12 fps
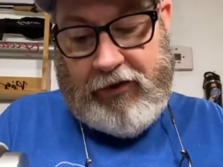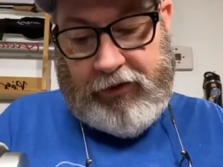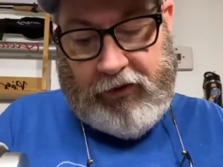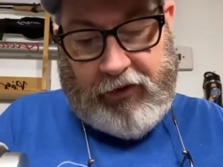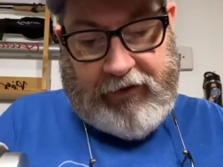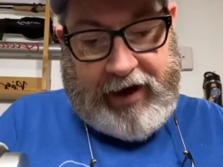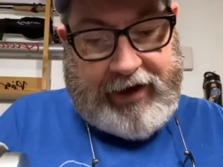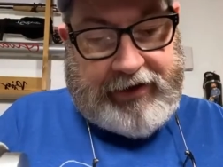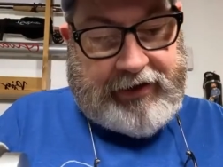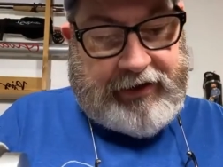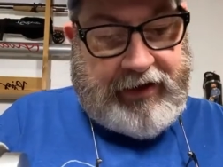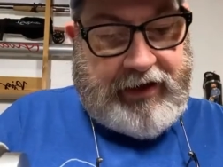old
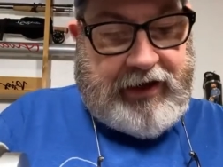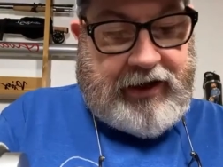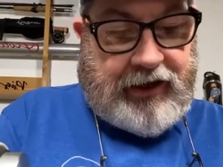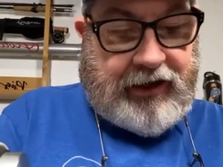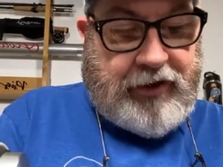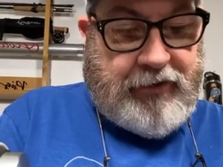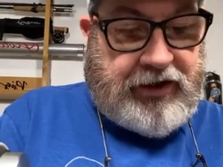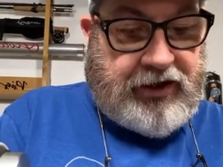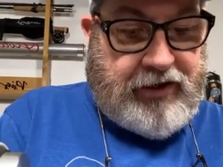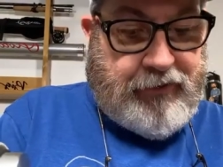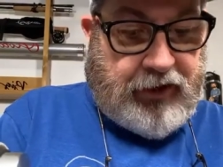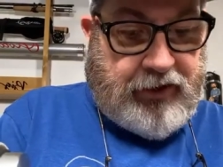Norvice
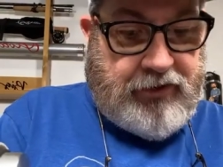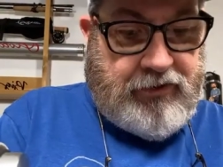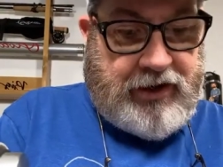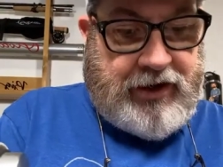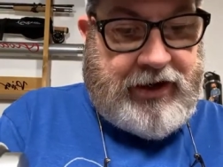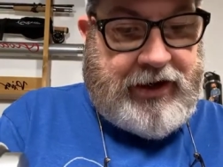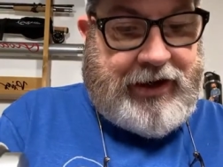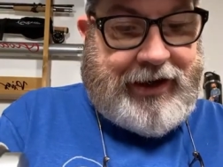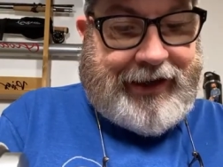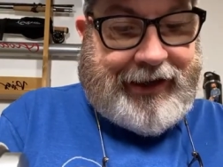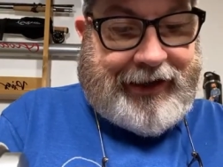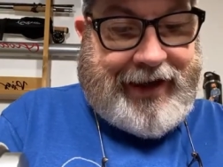Liberty Blue
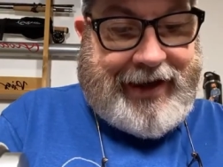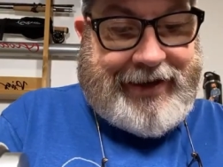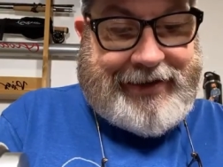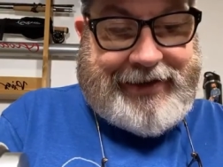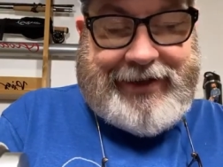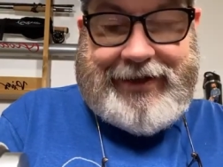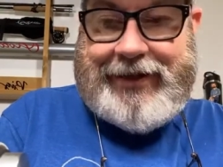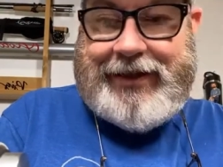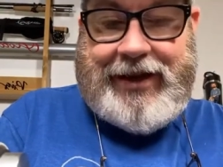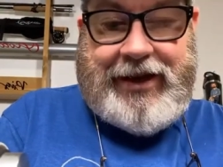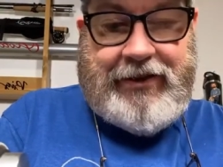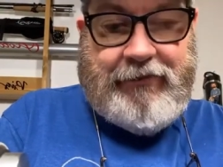Legacy
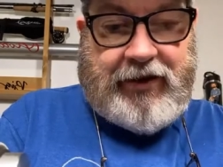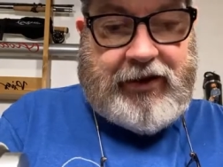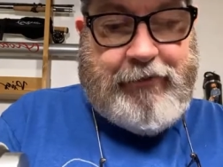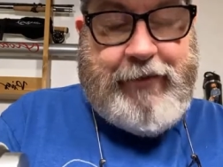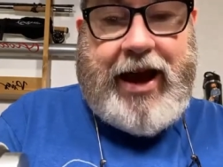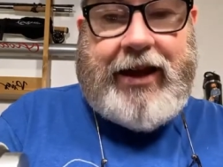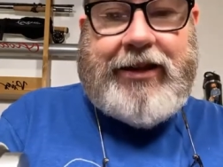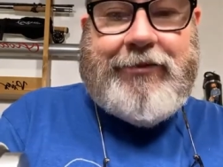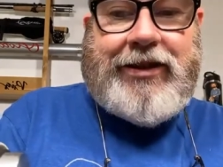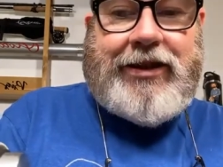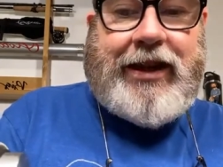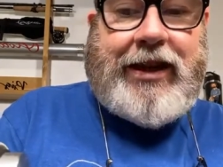C with the Magnum
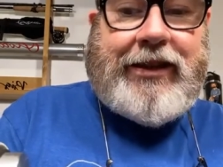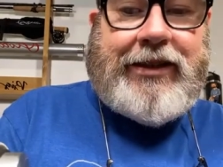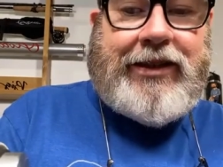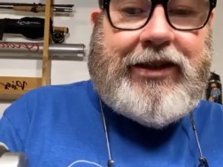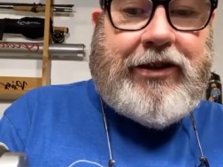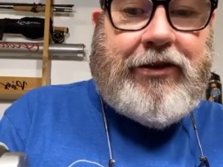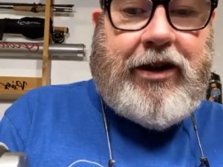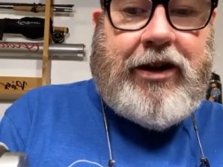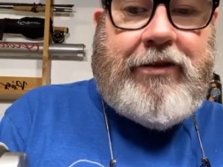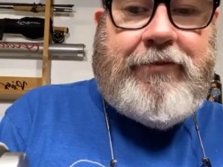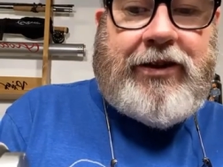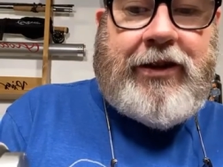stainless steel
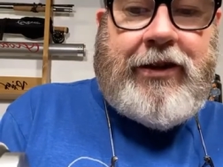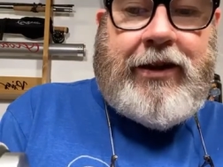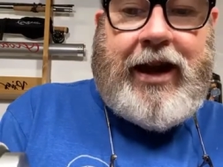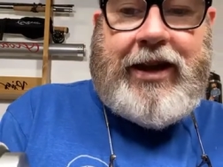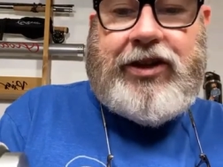hubs. Hey,